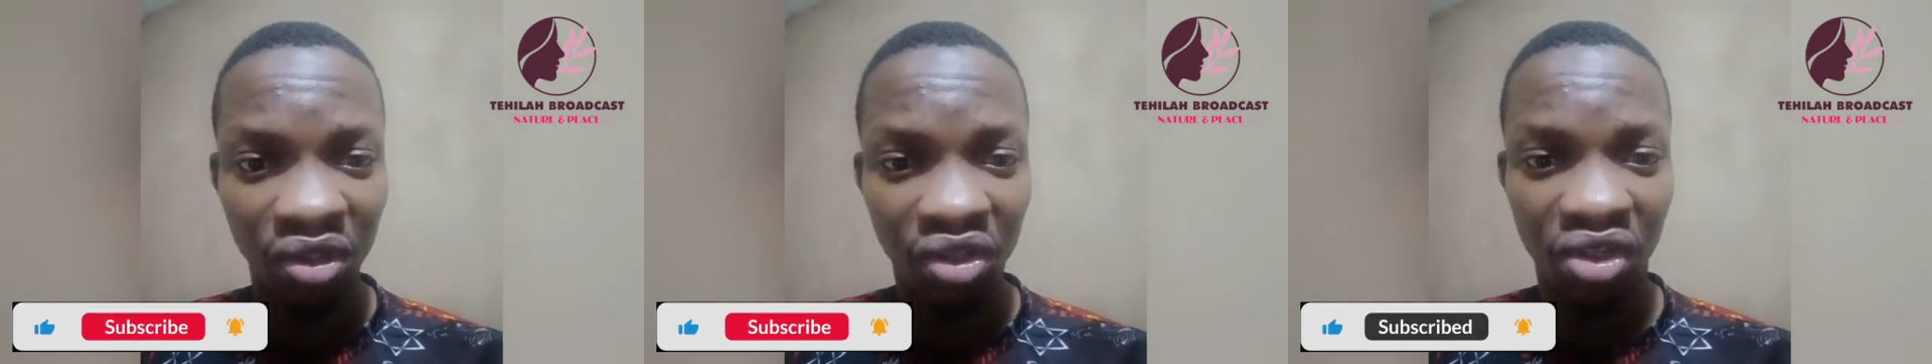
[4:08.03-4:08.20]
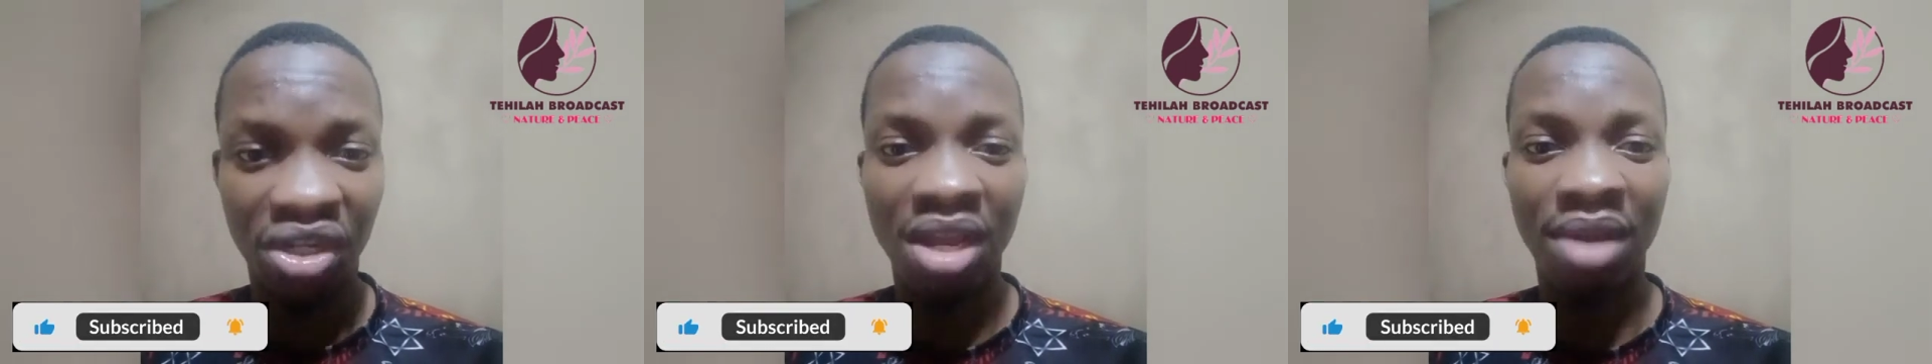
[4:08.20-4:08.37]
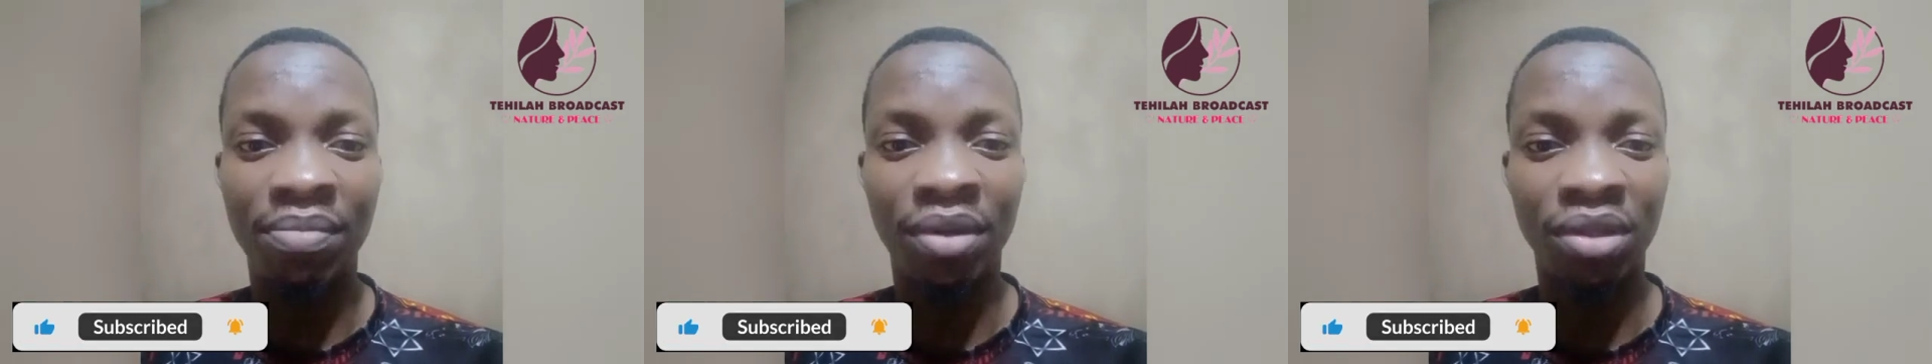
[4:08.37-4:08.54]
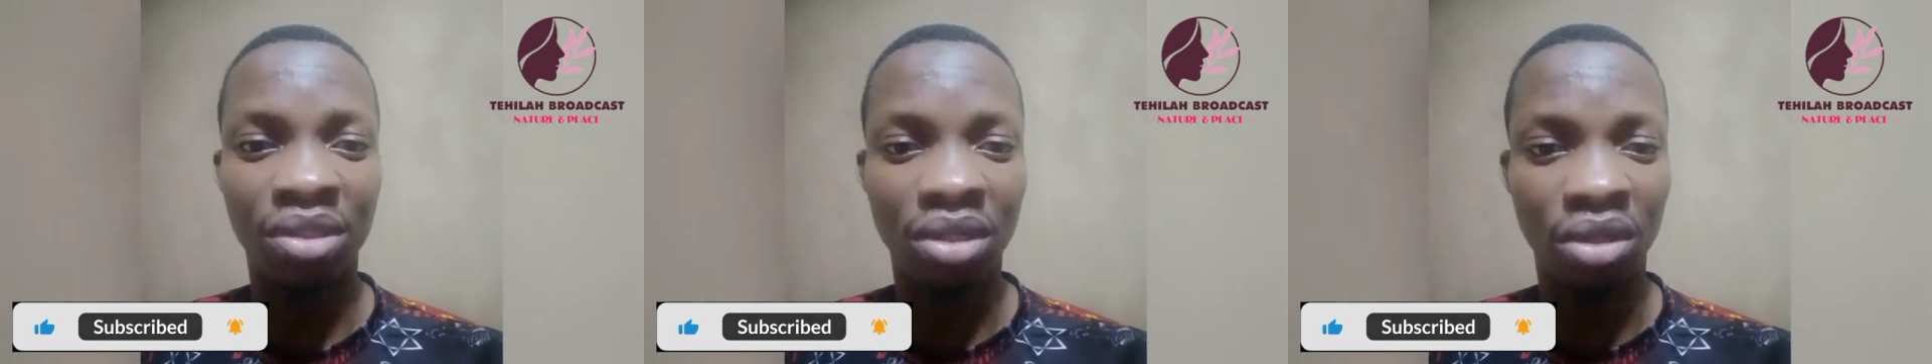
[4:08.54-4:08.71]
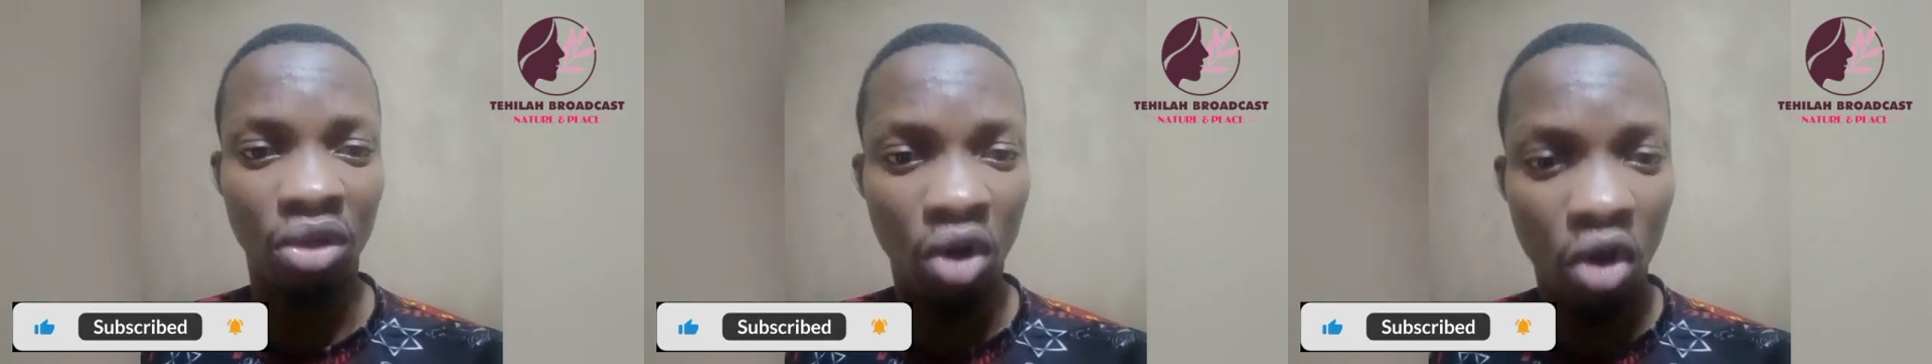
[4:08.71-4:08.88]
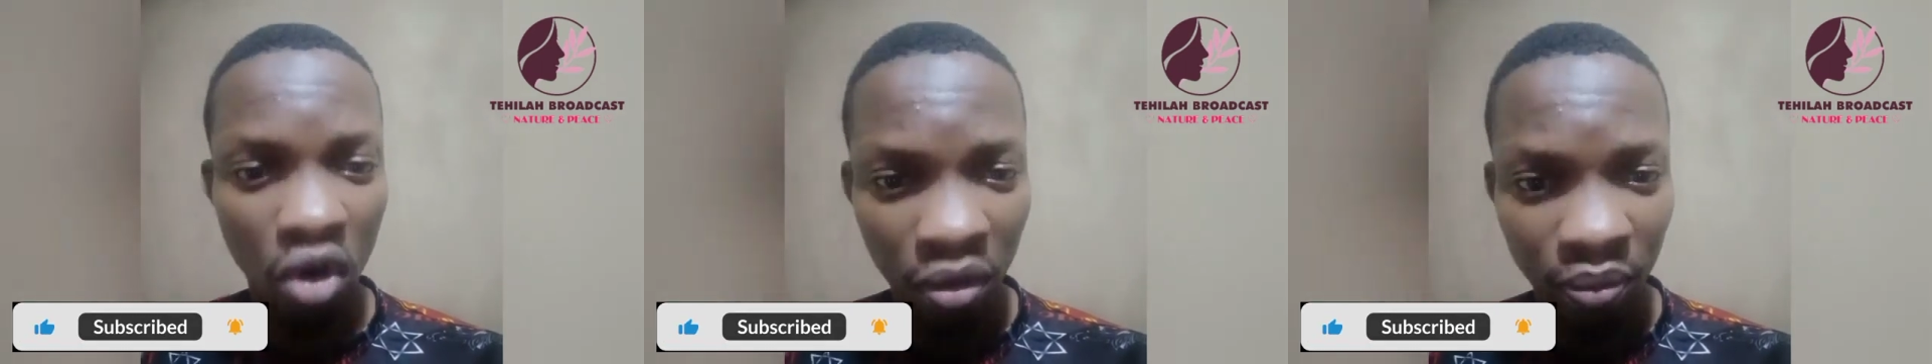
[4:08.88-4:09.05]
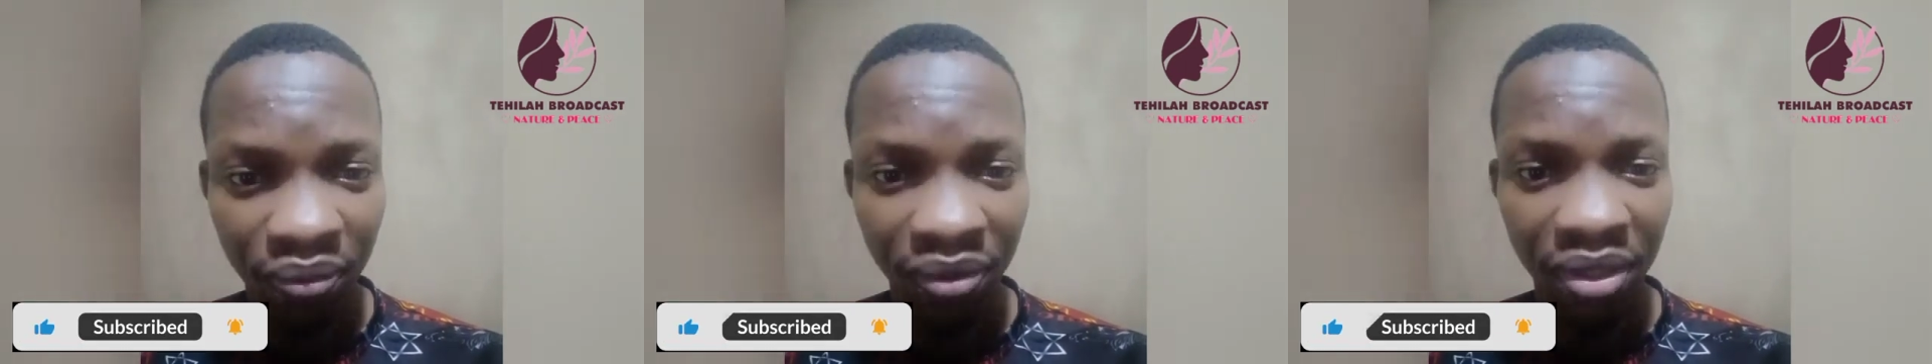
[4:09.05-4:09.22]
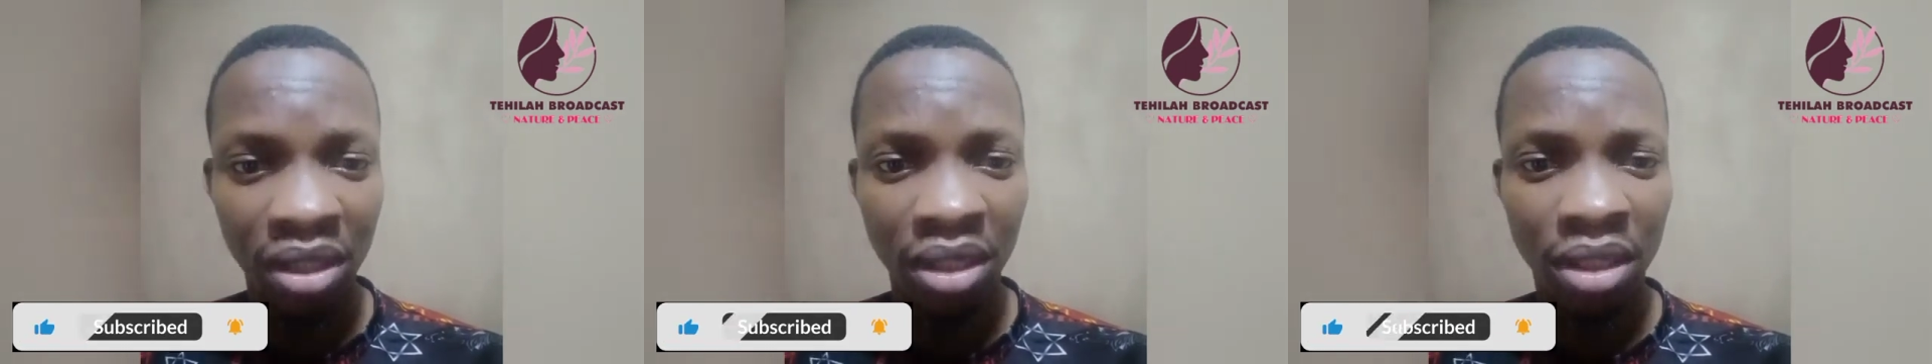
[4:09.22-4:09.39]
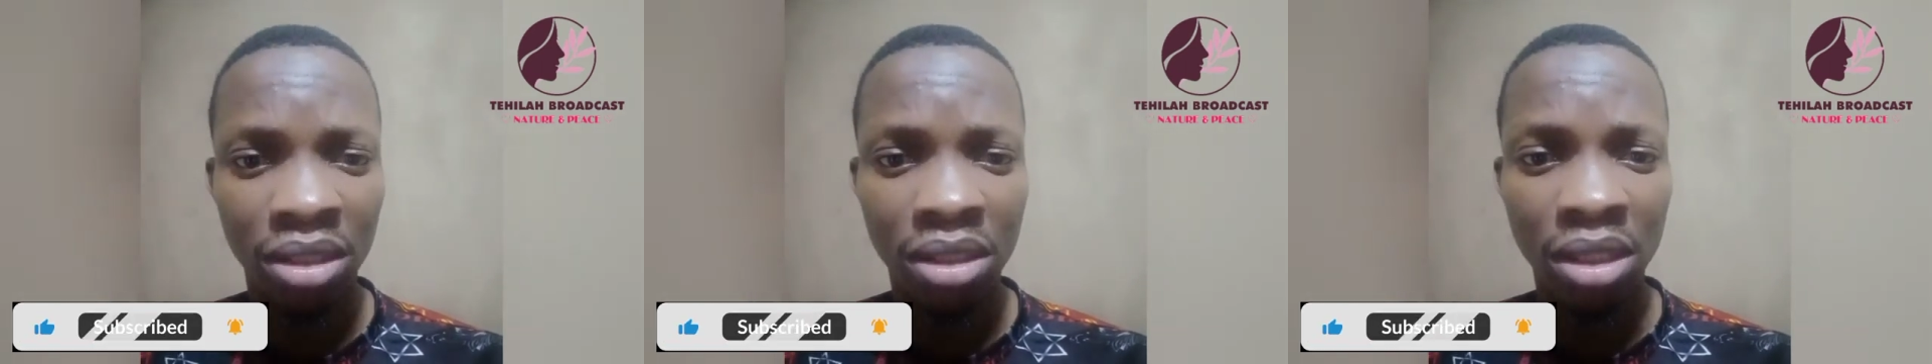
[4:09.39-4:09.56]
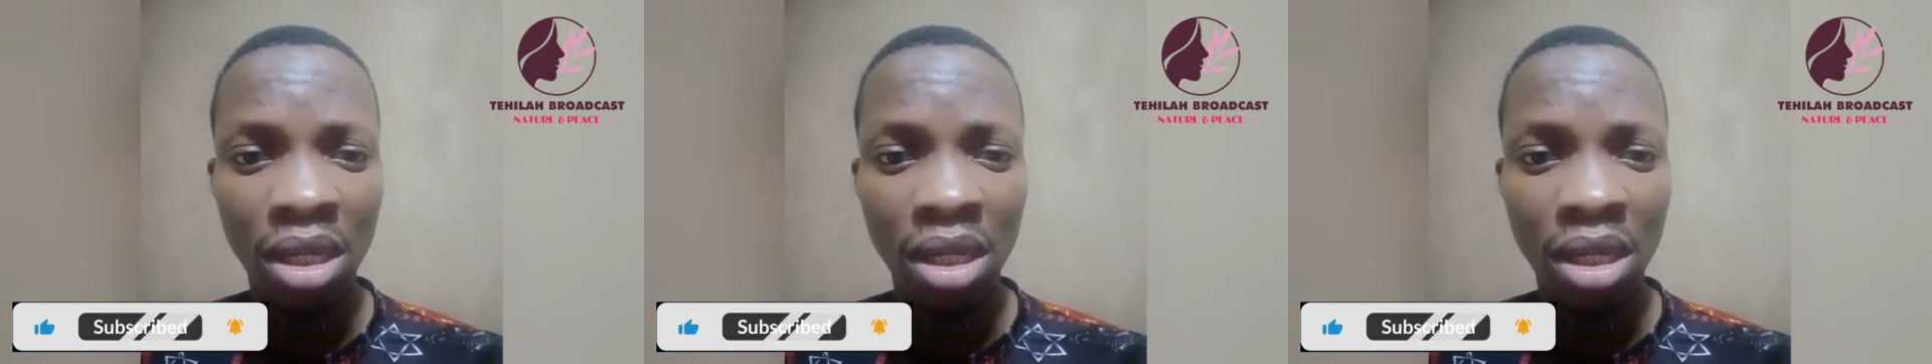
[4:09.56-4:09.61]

share button, copy it,